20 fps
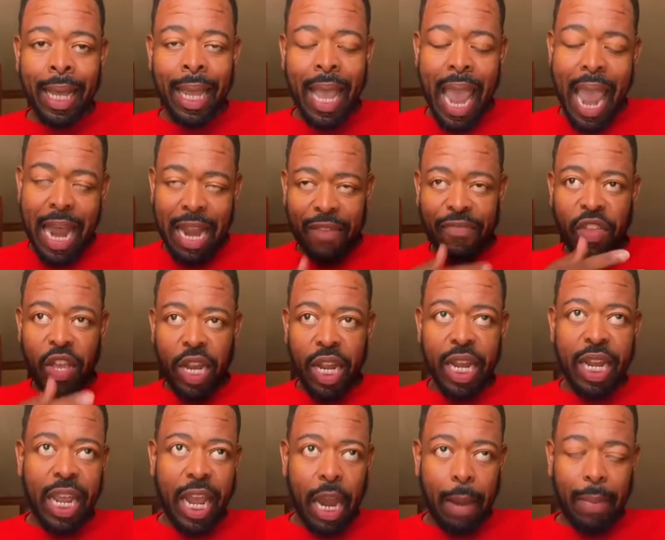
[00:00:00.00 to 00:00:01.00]
And if you
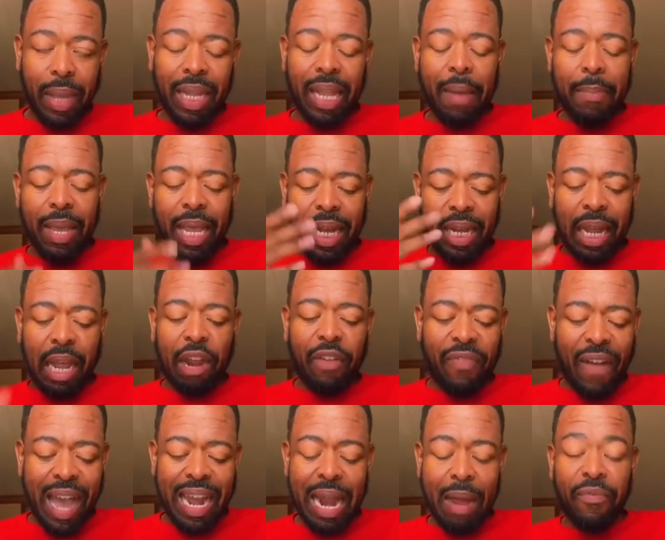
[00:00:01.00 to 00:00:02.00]
didn't hear me, let me
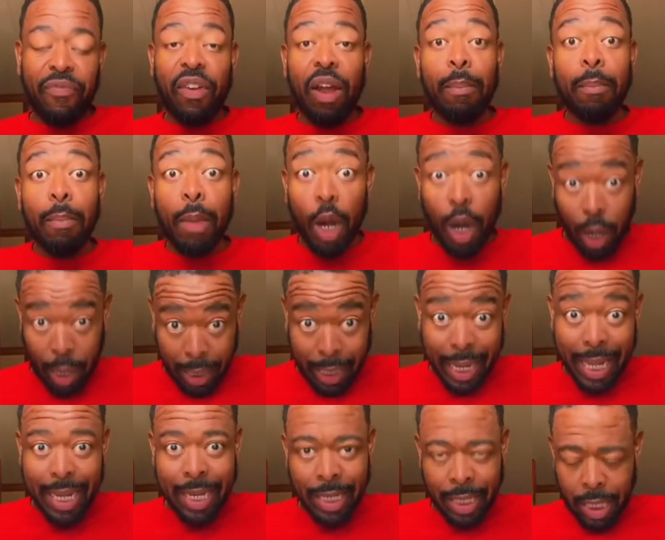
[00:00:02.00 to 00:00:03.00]
clarify it. I'm from
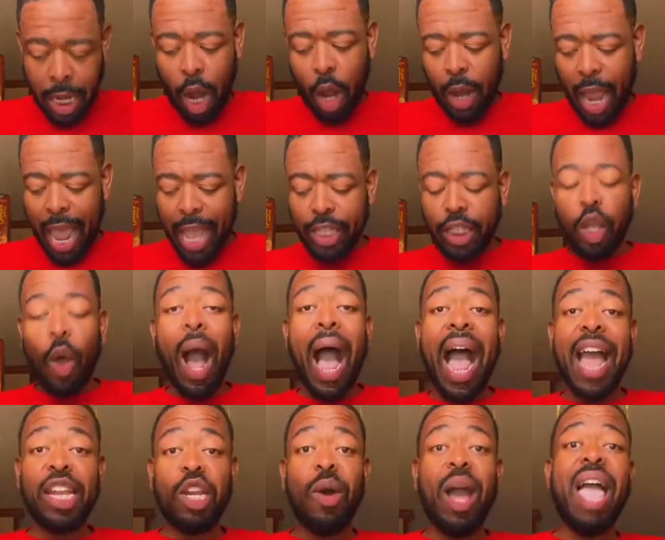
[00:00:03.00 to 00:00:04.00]
Maryland, okay? So
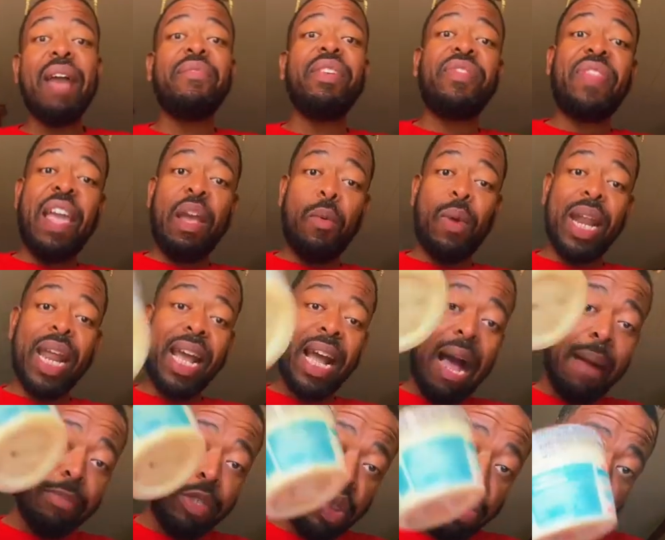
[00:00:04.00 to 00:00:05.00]
I know everything when it
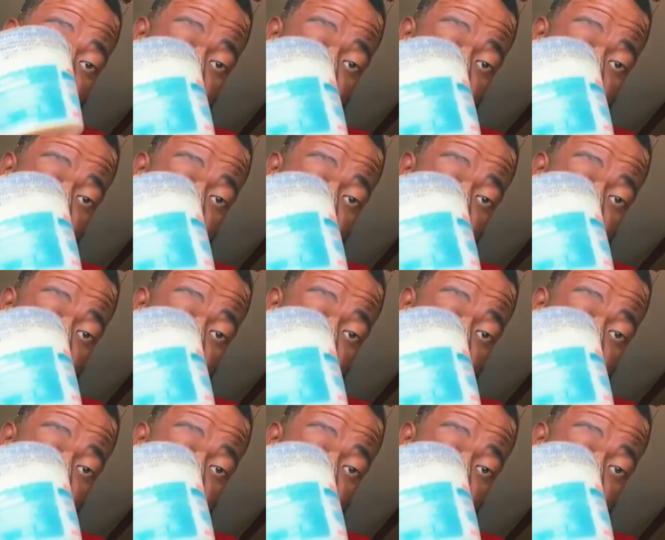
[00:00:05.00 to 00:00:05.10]
comes to a